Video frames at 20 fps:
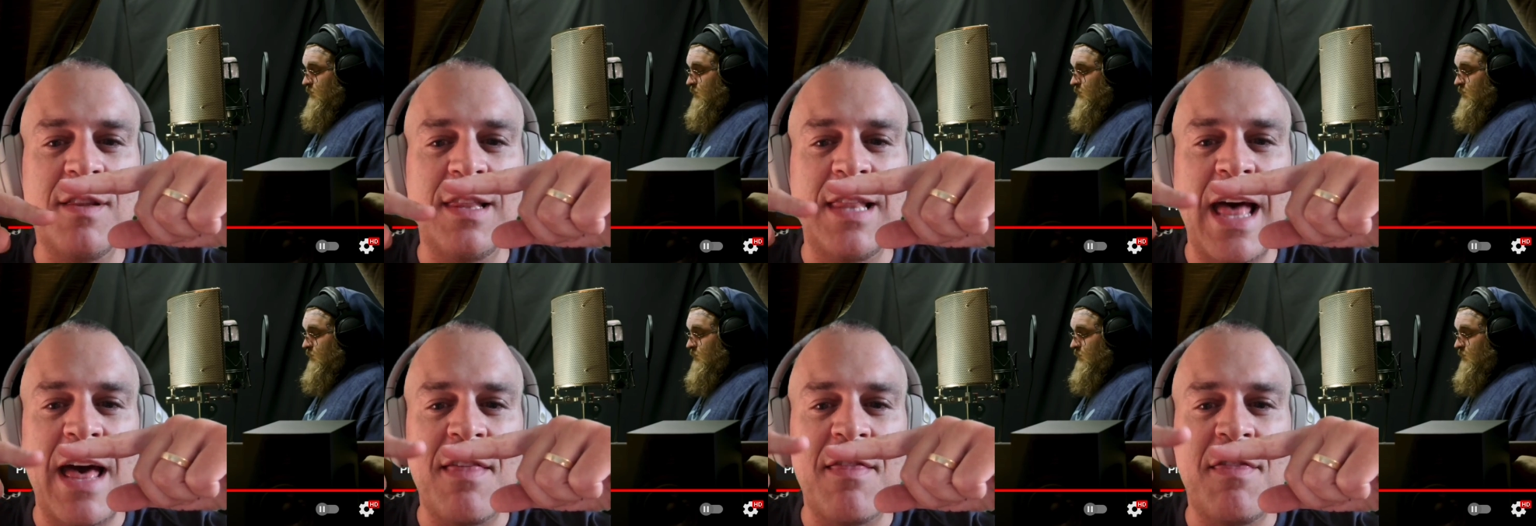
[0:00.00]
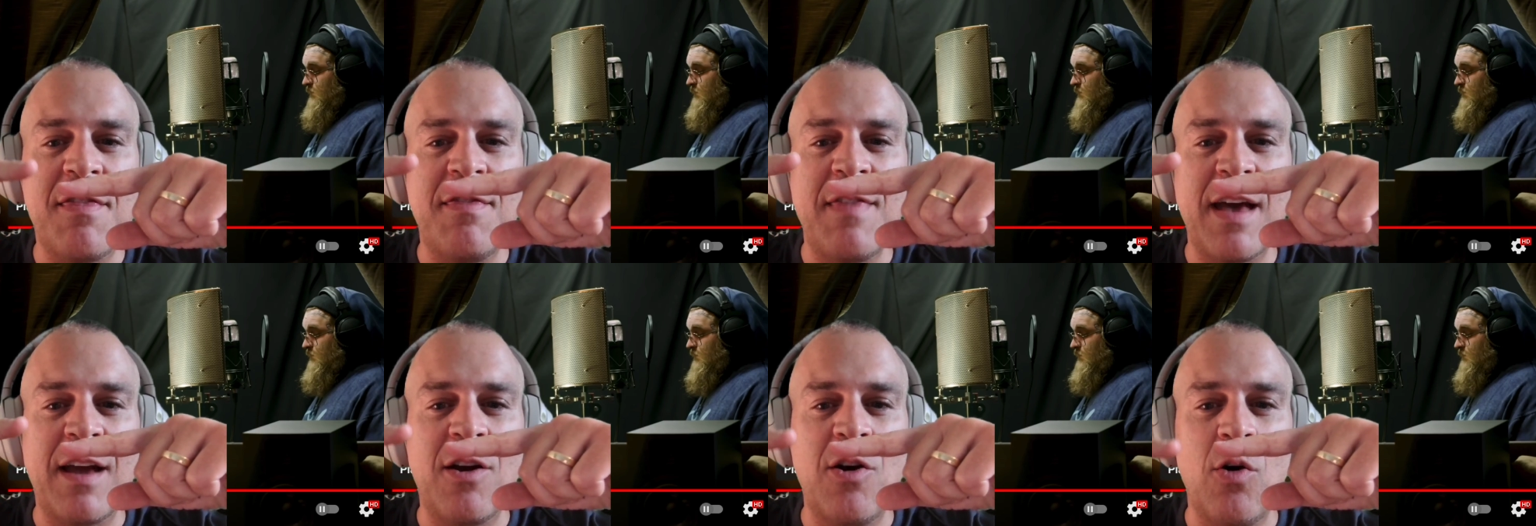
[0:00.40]
Speaker 1: length
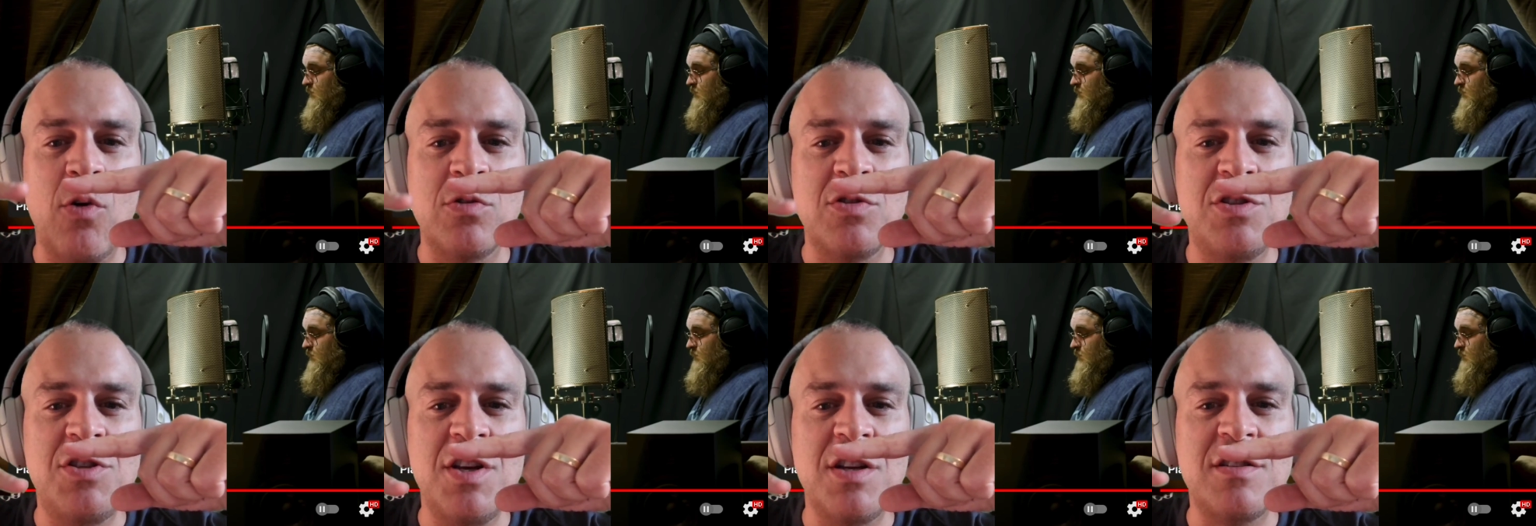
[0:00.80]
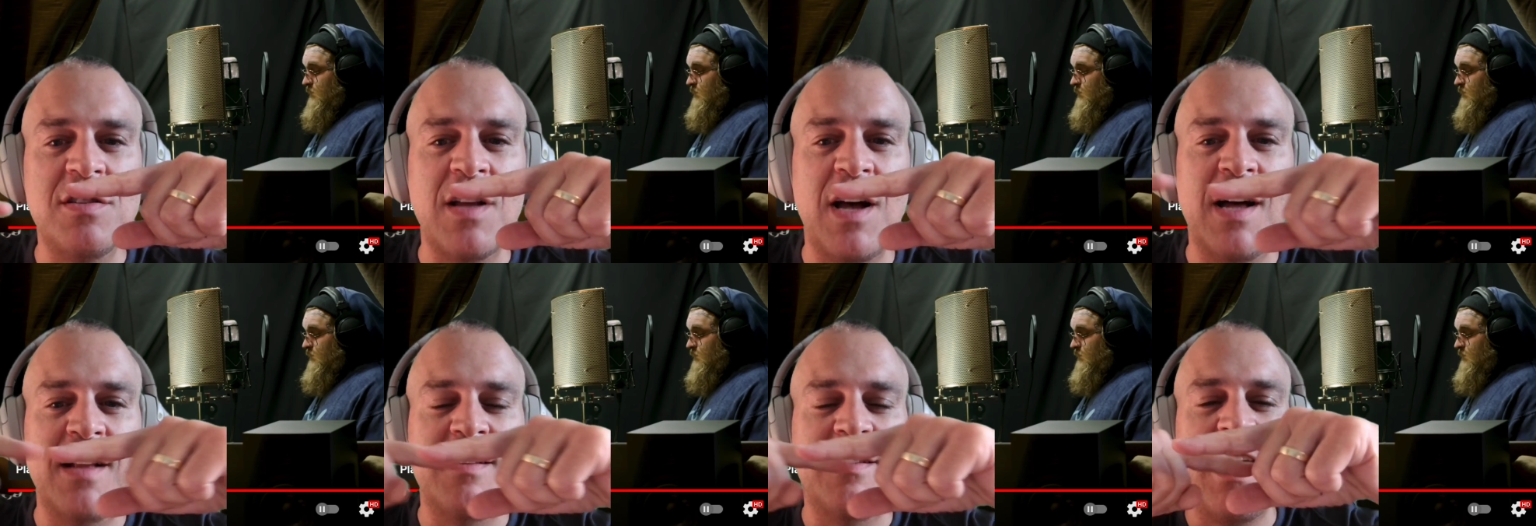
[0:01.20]
that goes just
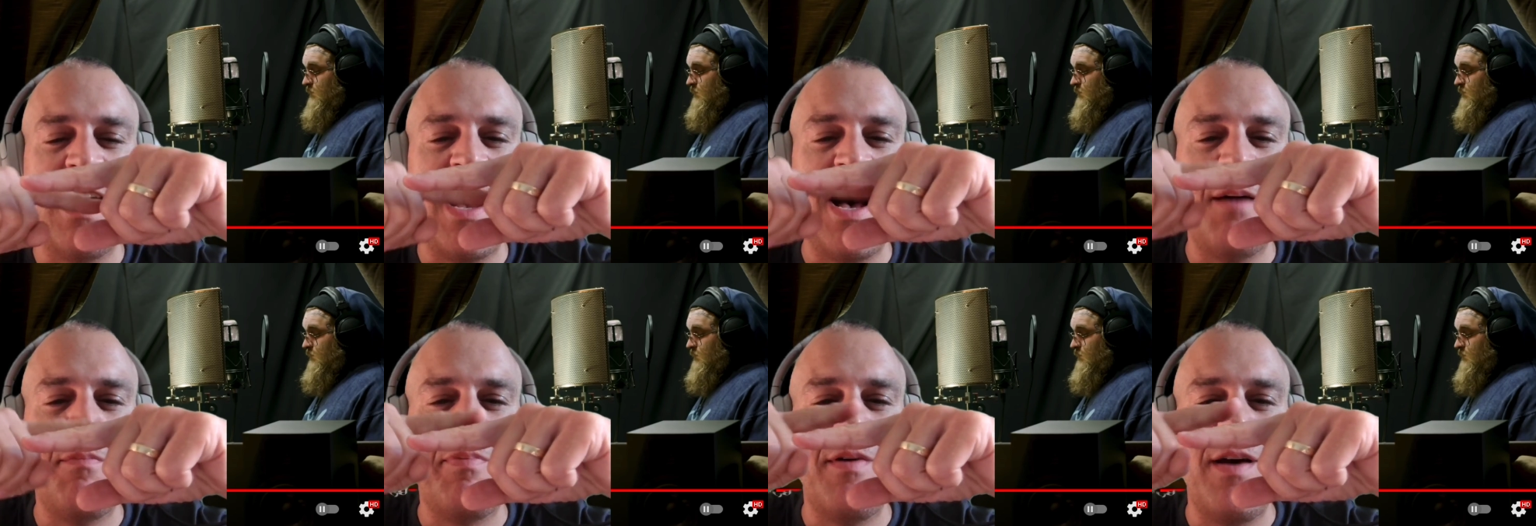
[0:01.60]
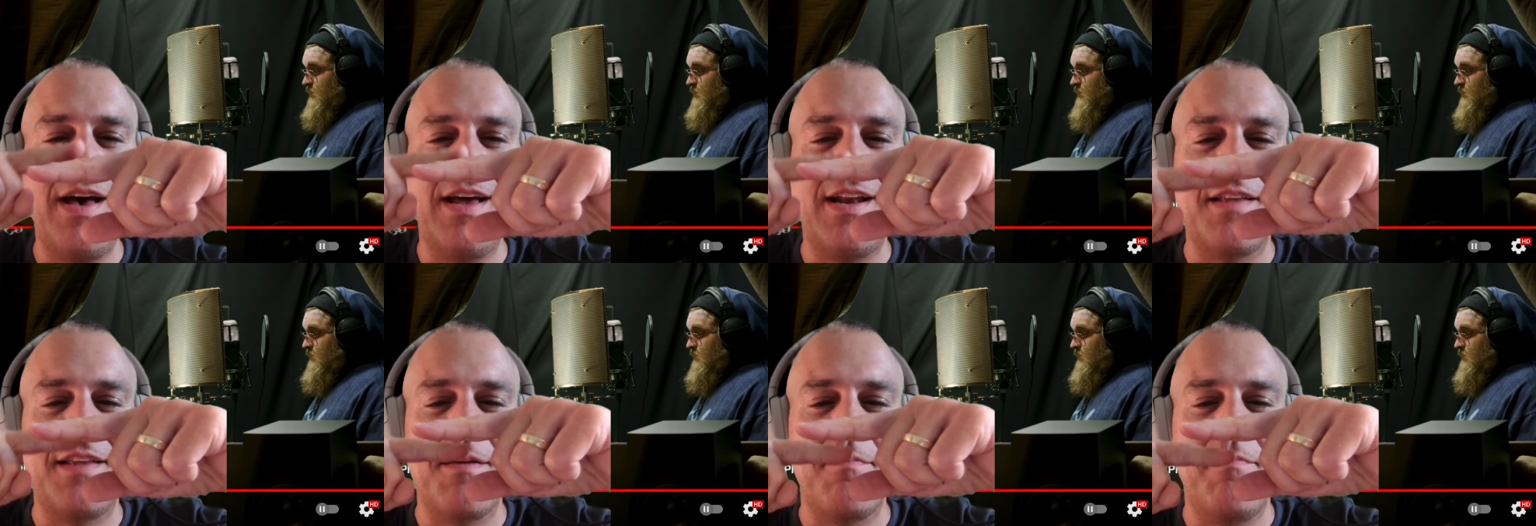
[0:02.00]
on top
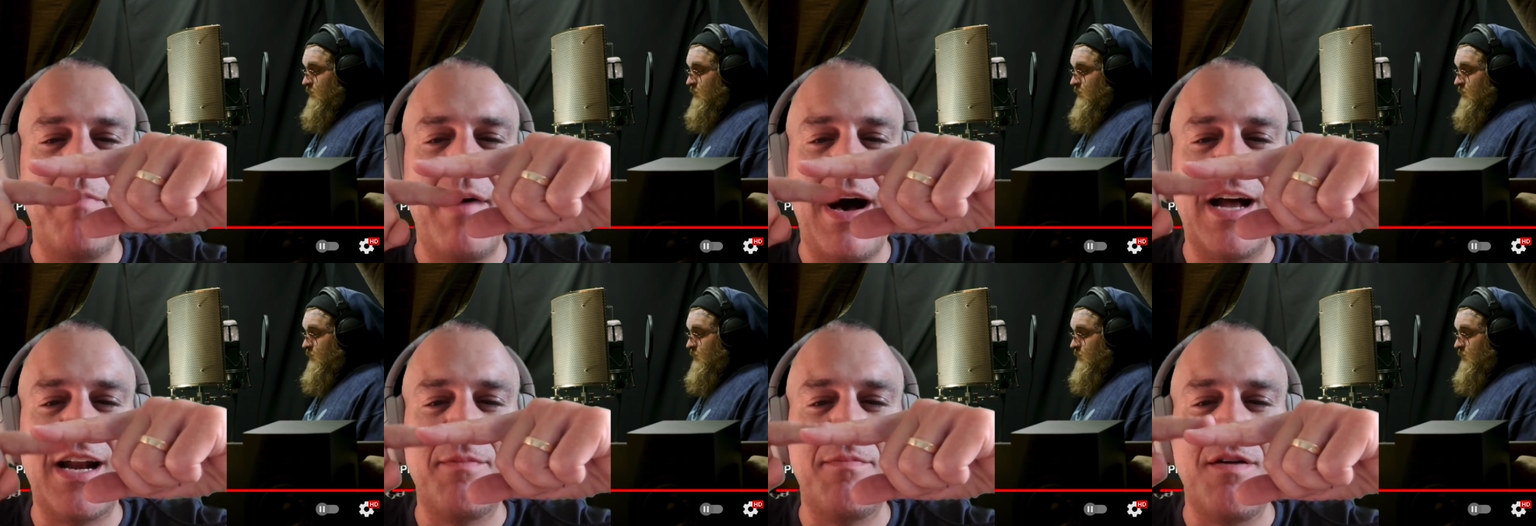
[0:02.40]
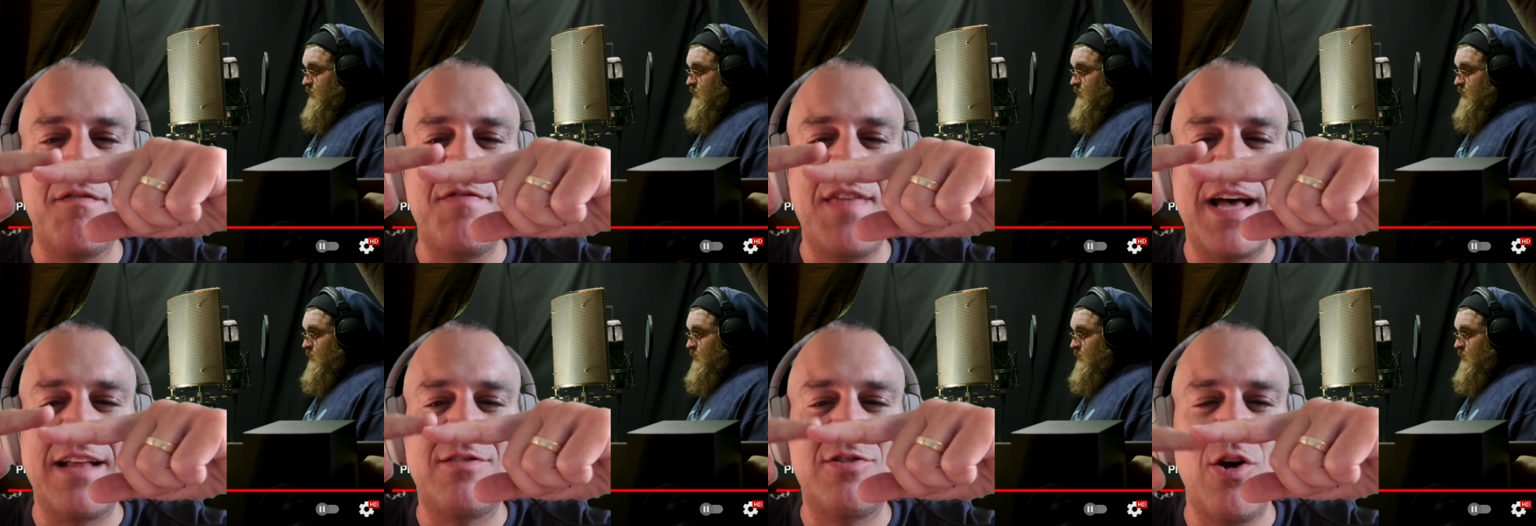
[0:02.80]
and on the bottom of
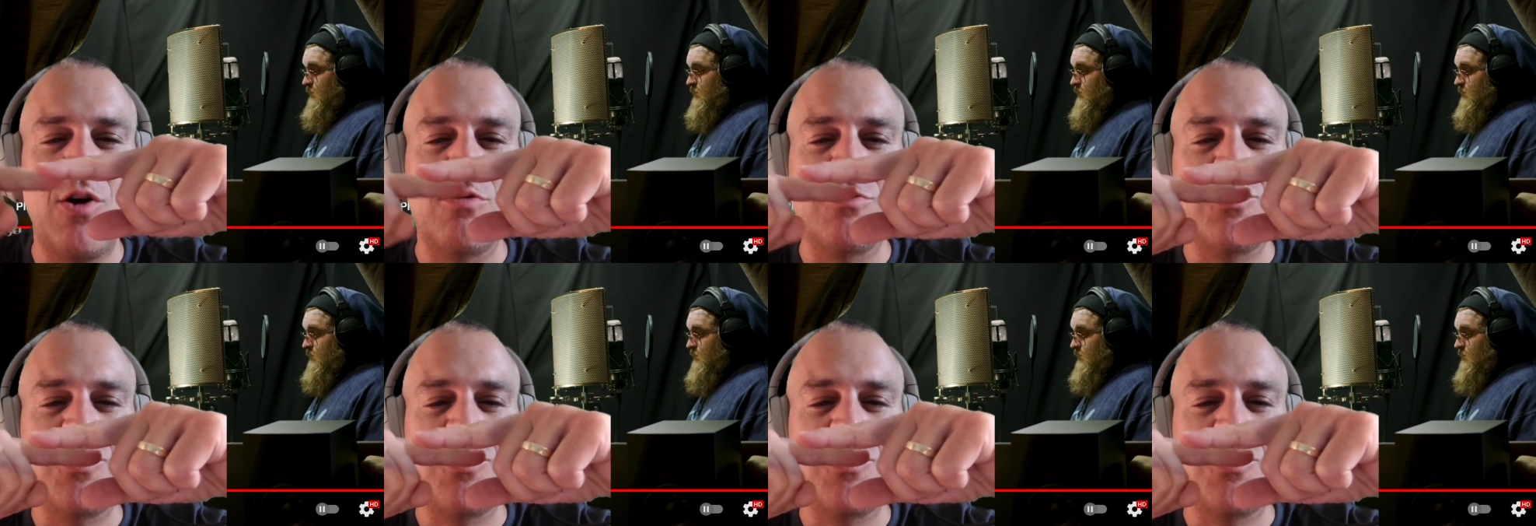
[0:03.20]
that tone.